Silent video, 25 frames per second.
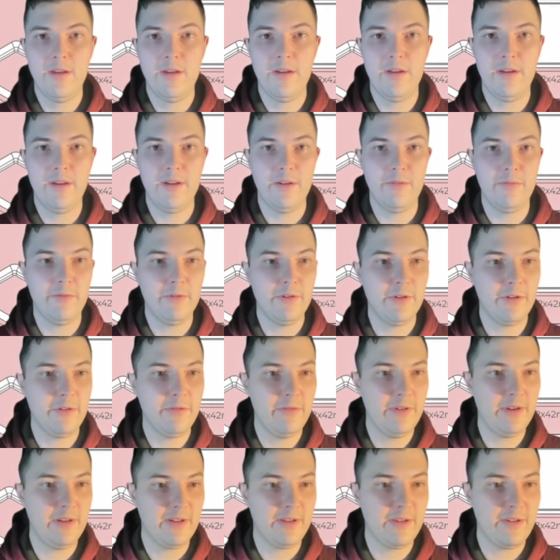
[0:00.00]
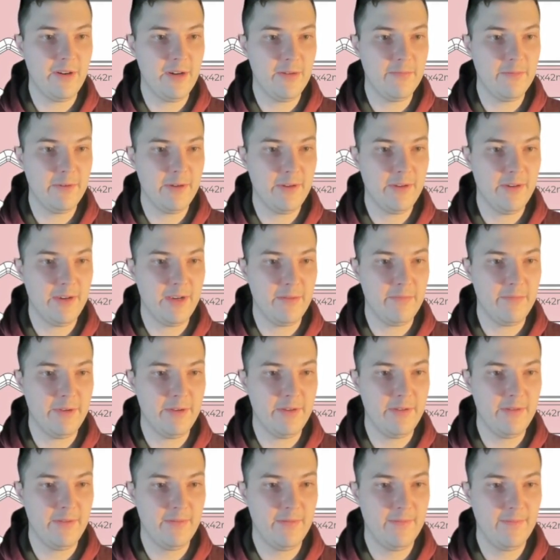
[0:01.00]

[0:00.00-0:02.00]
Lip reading: and I want to create a carbon copy